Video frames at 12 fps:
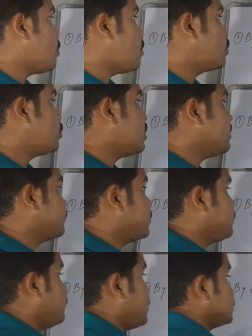on or
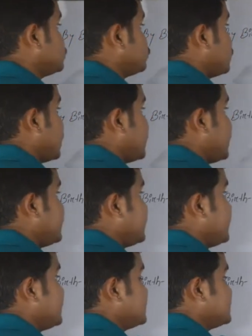after first July nineteen
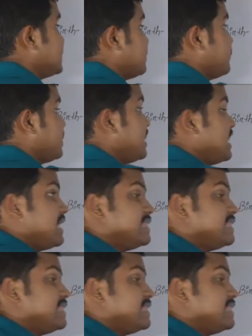eighty-seven,